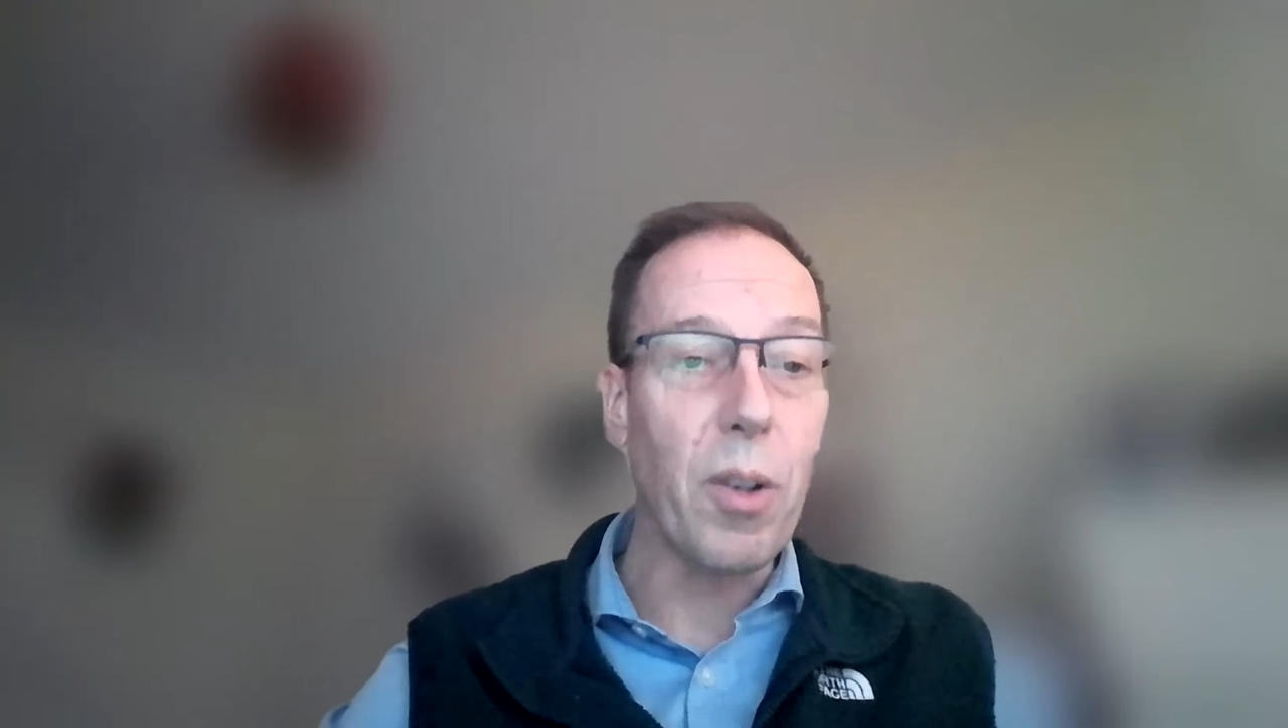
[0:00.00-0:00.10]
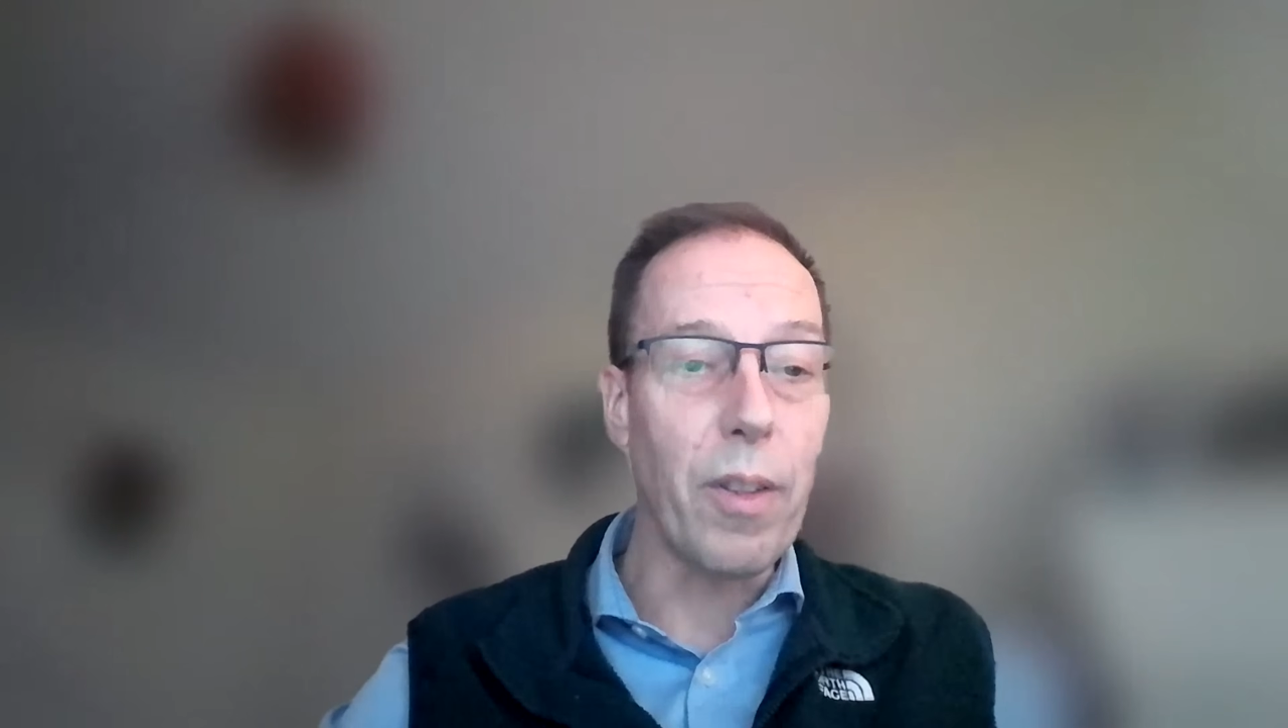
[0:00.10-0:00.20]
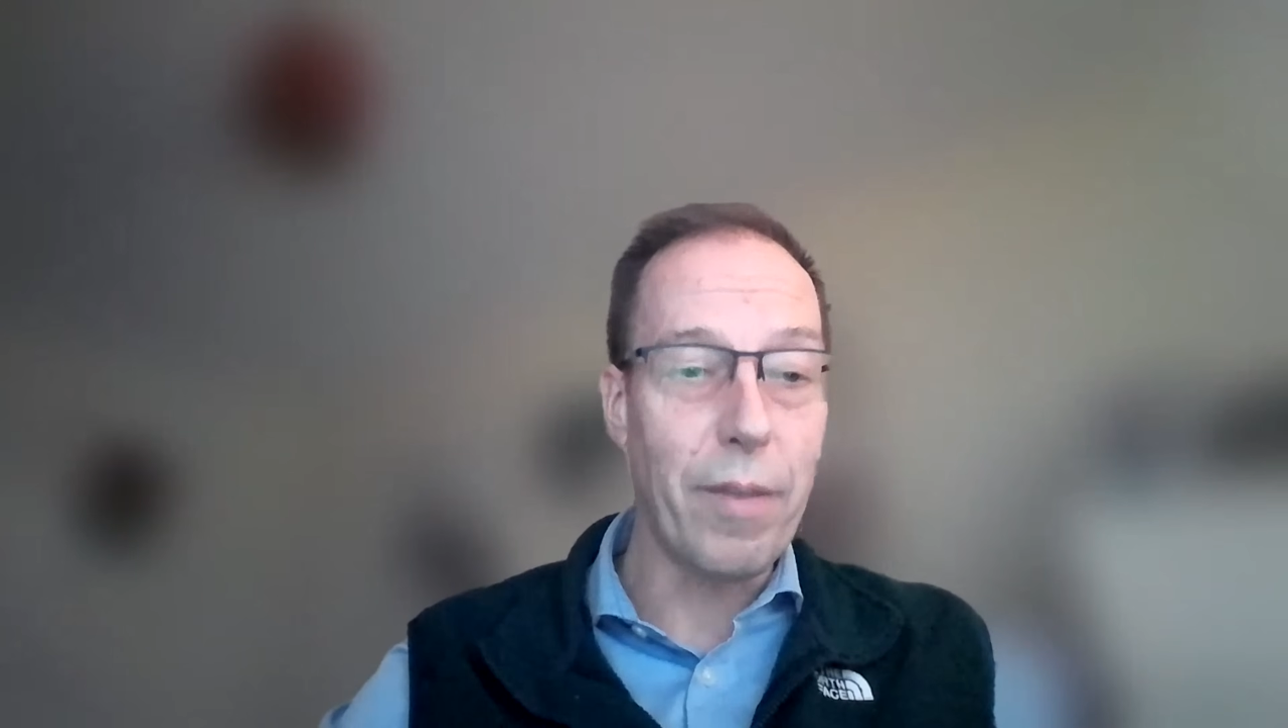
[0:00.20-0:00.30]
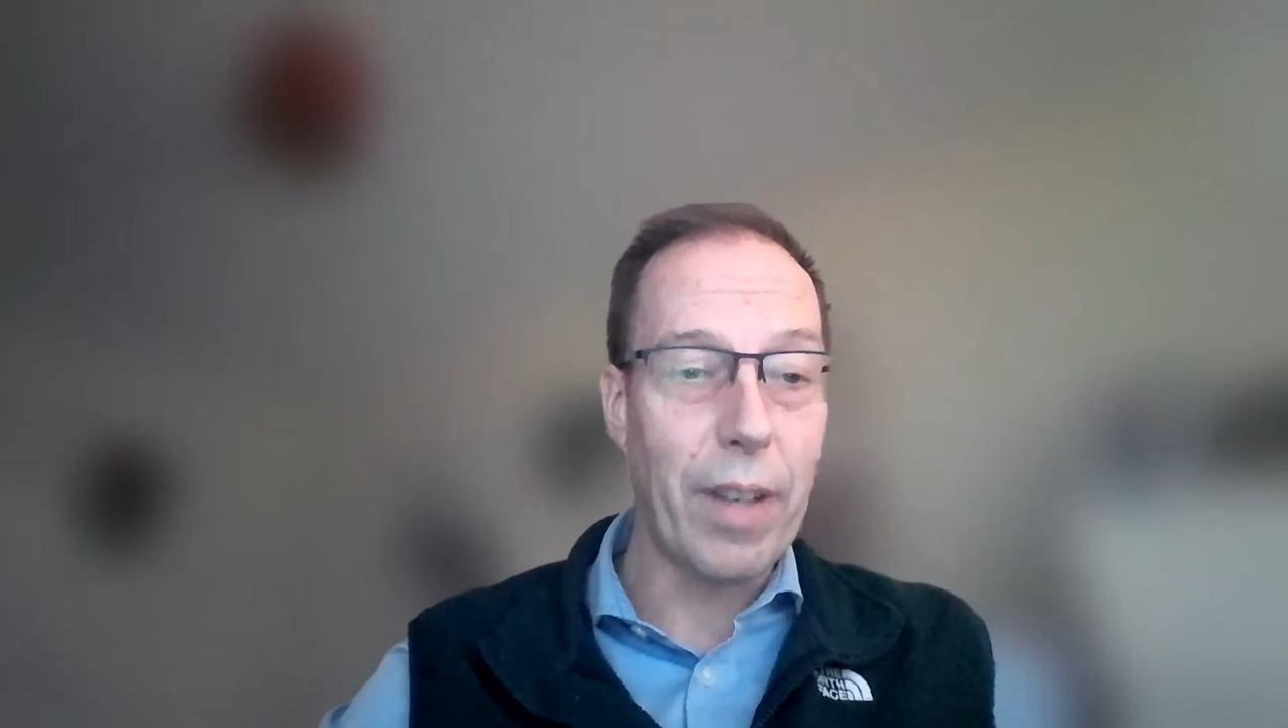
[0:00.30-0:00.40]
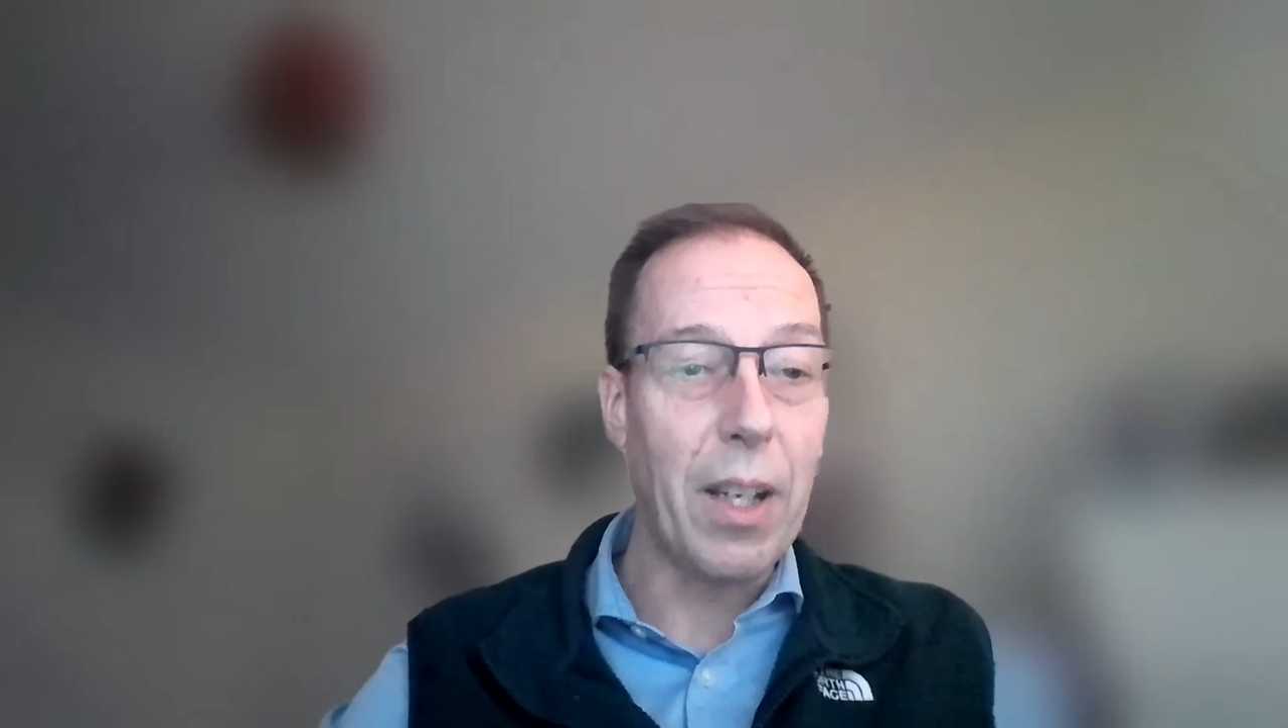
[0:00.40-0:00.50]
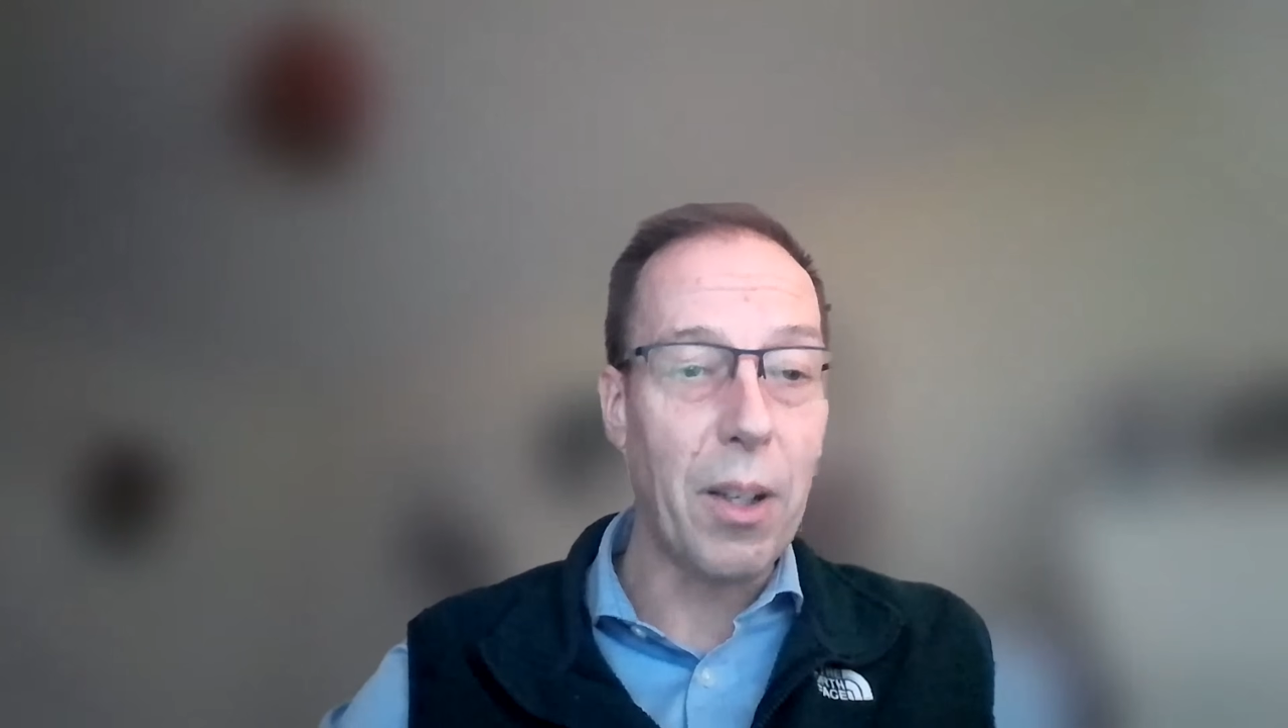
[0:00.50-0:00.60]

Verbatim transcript: that's on the